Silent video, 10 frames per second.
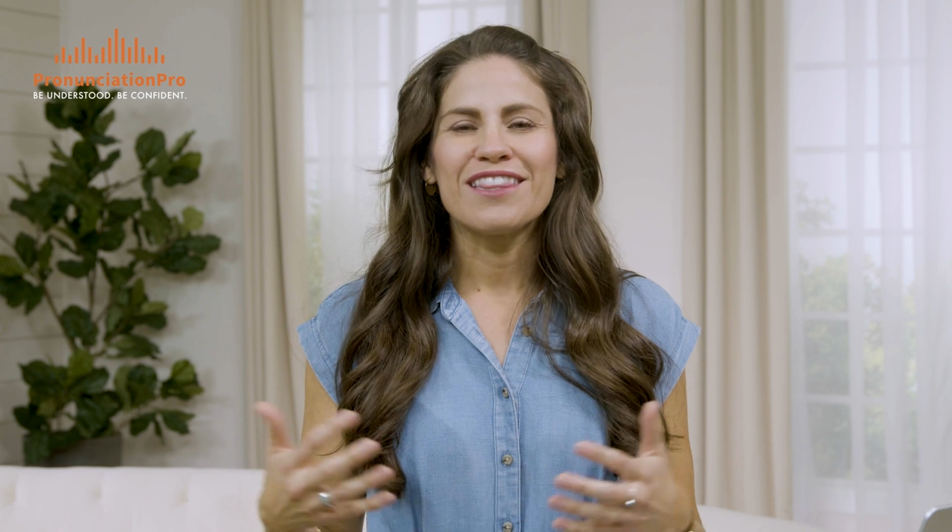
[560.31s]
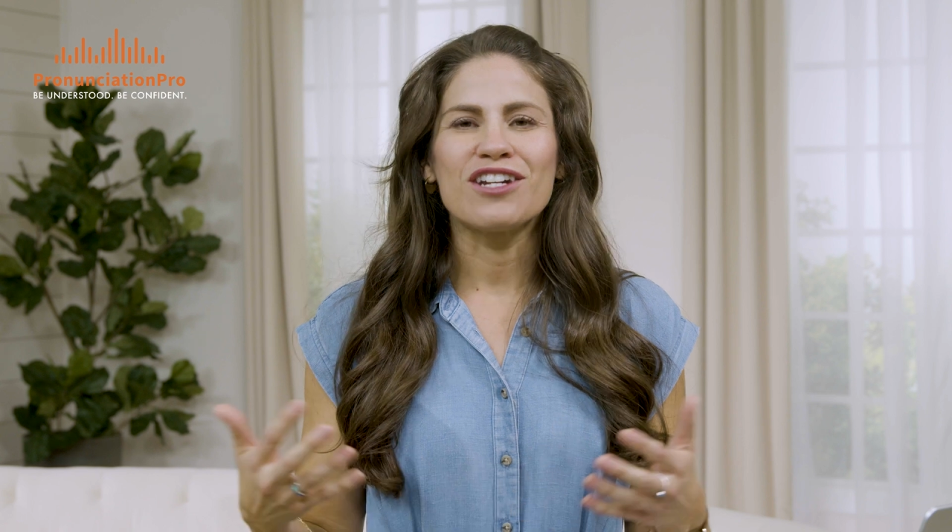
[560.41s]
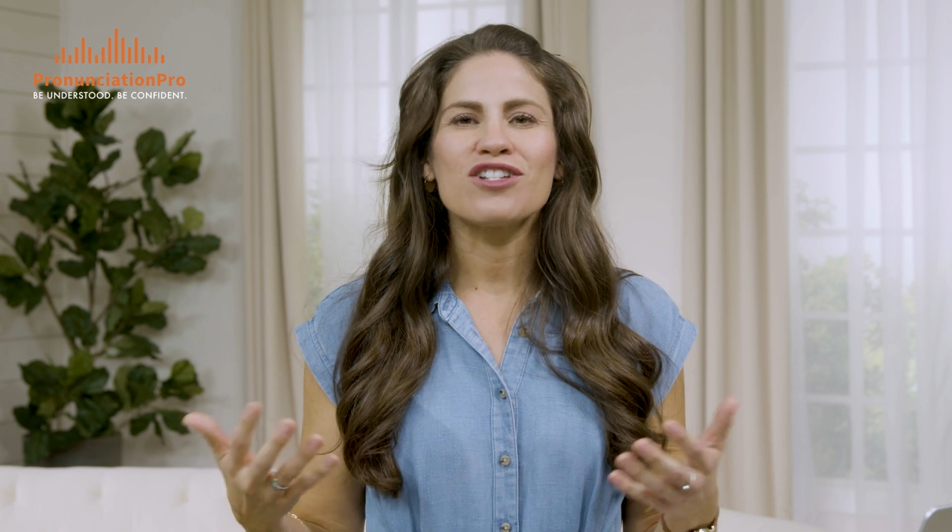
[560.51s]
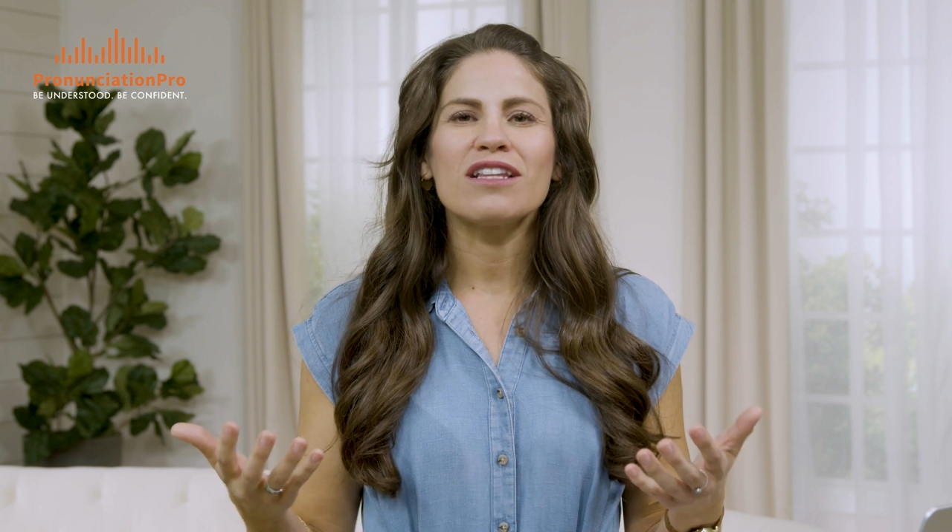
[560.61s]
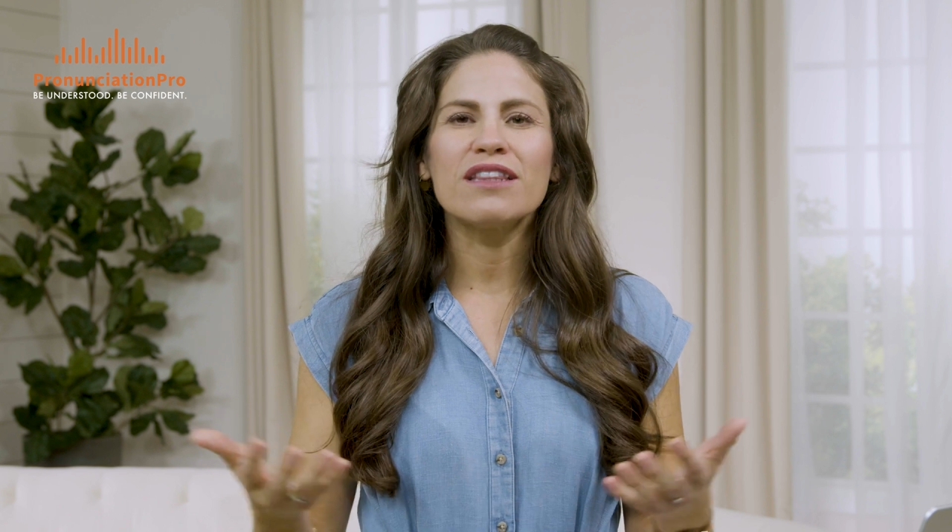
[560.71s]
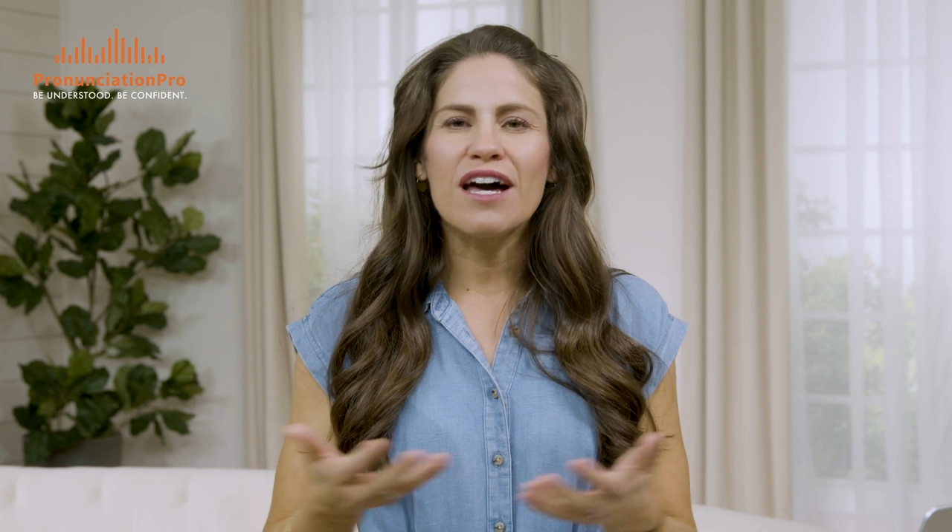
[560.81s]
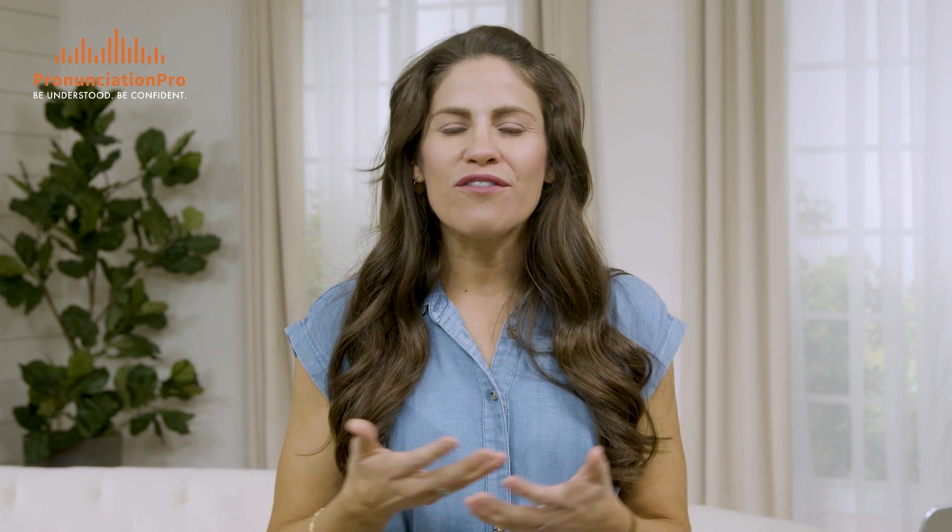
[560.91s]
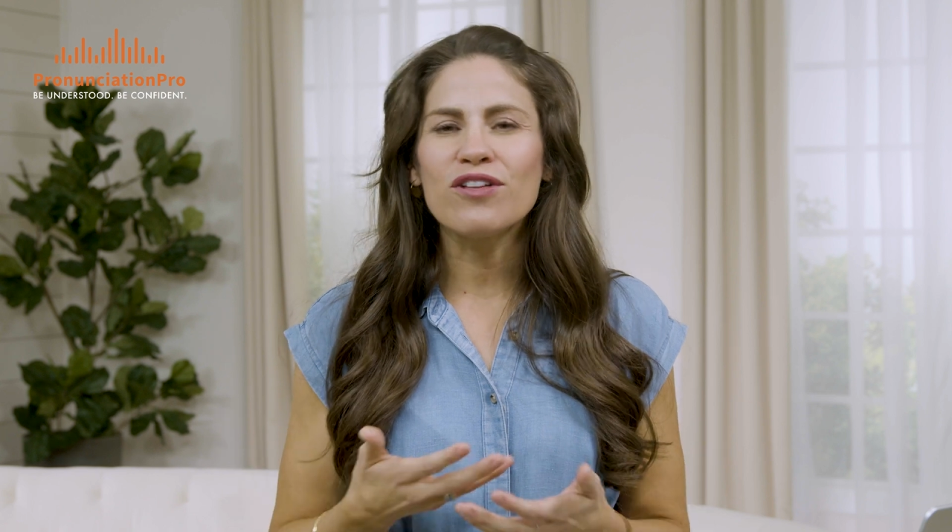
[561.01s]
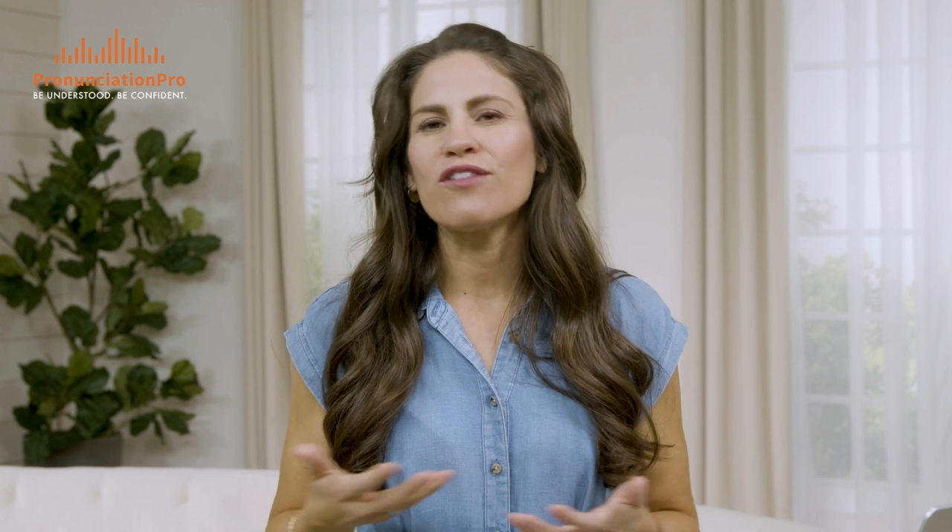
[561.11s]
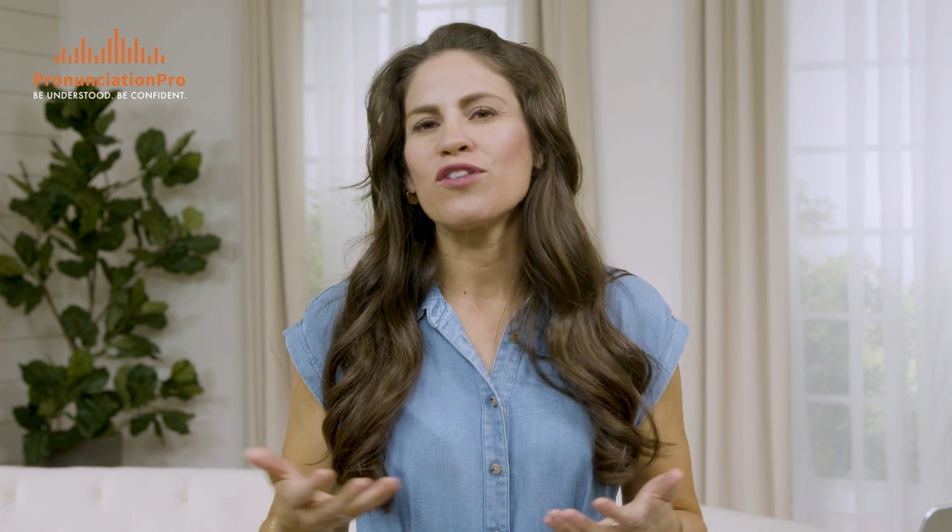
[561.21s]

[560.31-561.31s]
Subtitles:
There's a level of